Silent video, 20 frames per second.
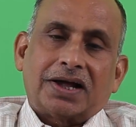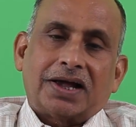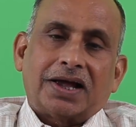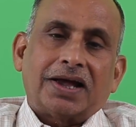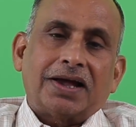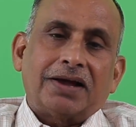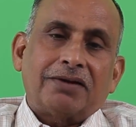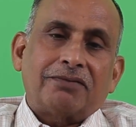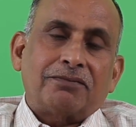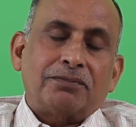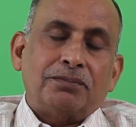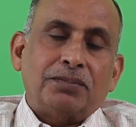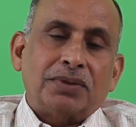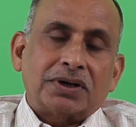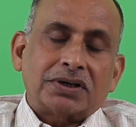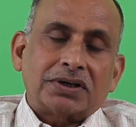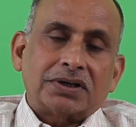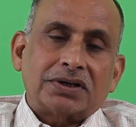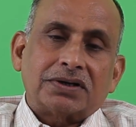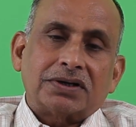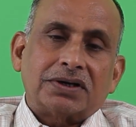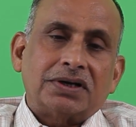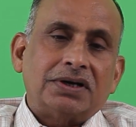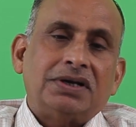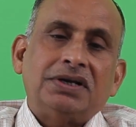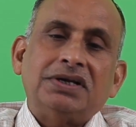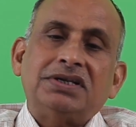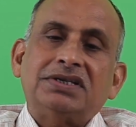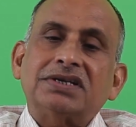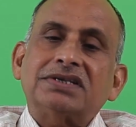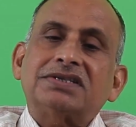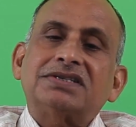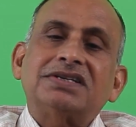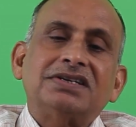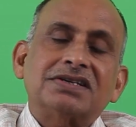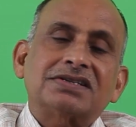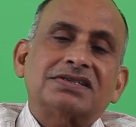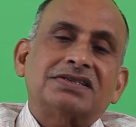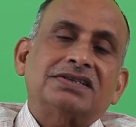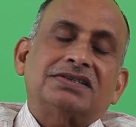a richest
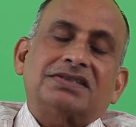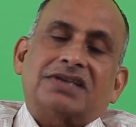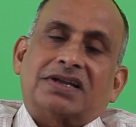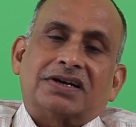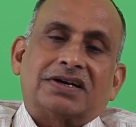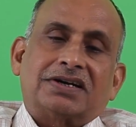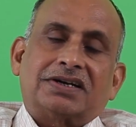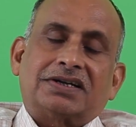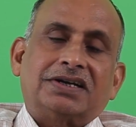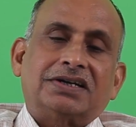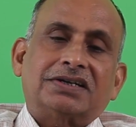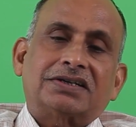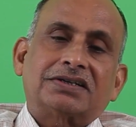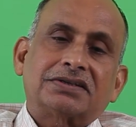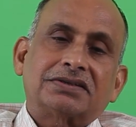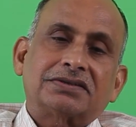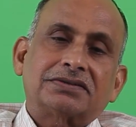industries cannot get.